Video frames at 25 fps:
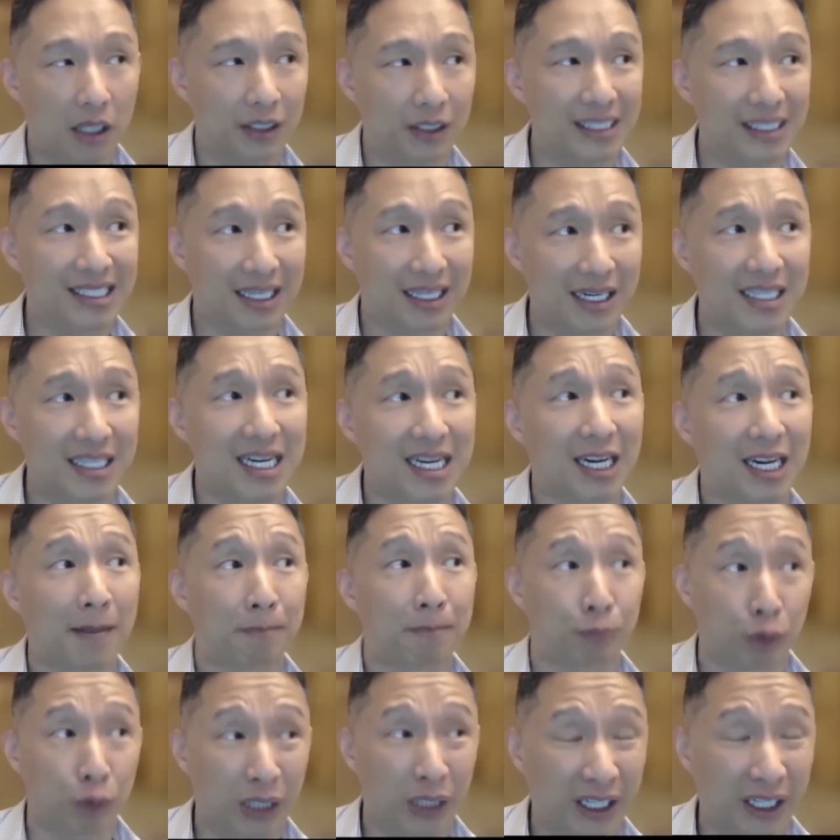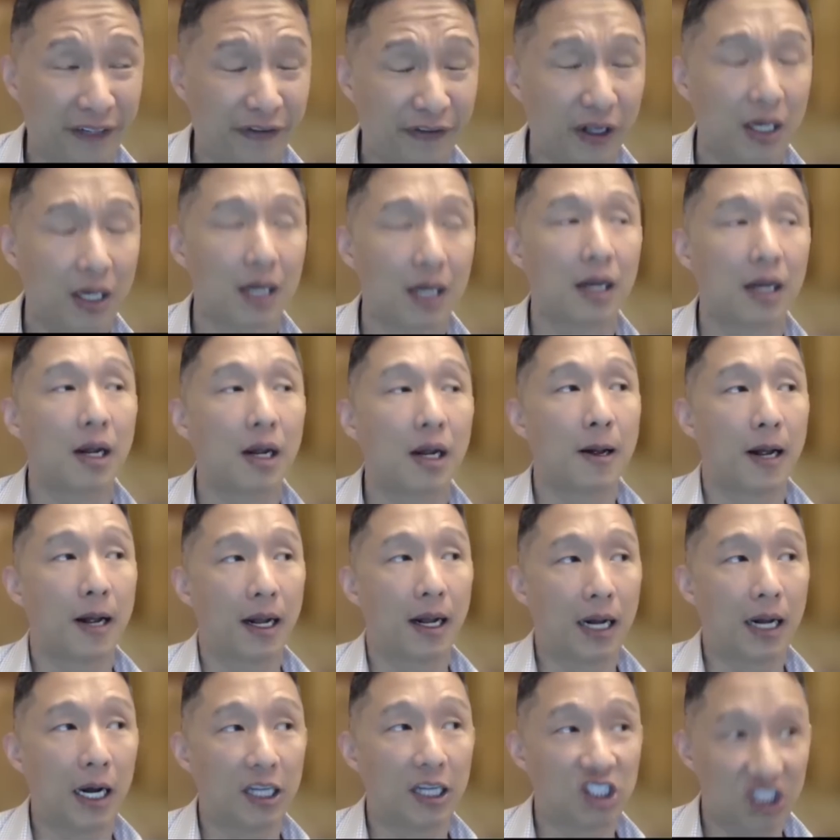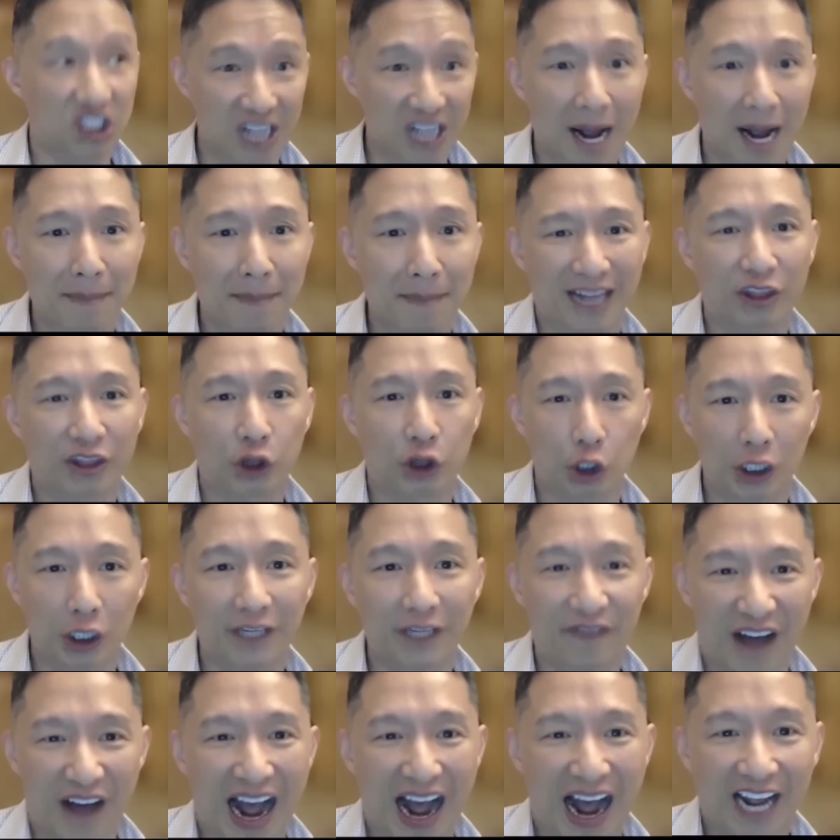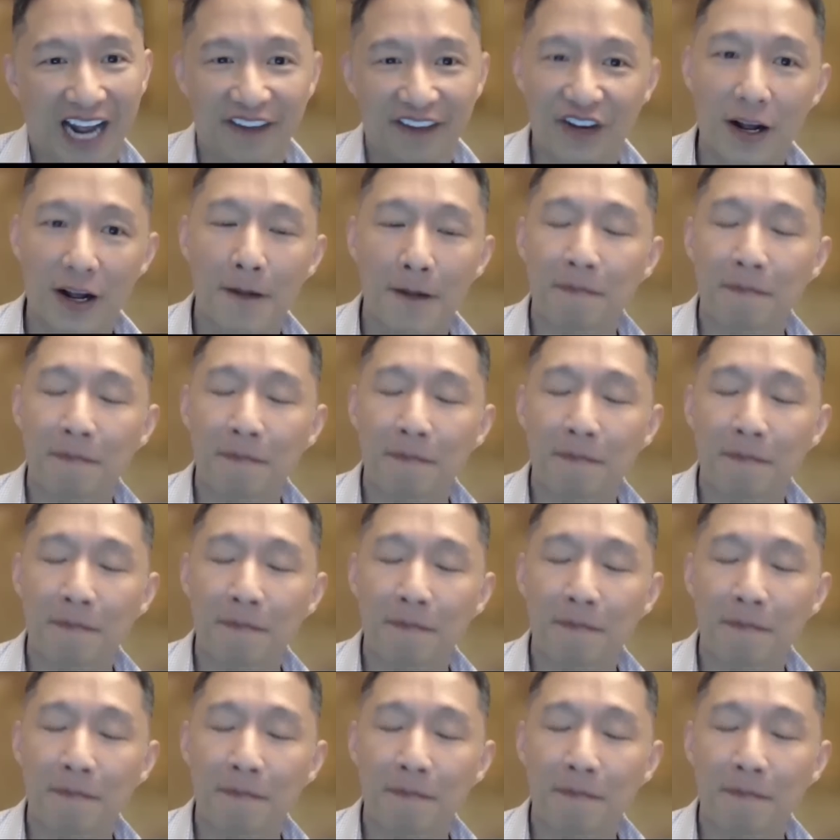it's going to take a brief stop at 35.